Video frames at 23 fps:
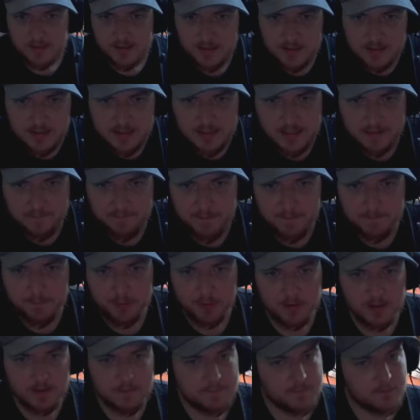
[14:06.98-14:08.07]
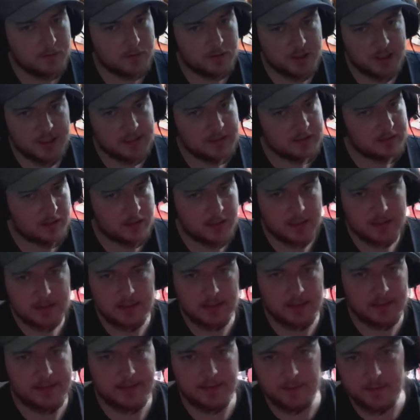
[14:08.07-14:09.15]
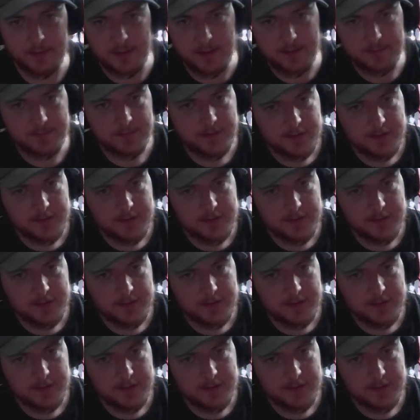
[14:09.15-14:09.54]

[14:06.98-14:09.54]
7.4 G, so that's going to kill you.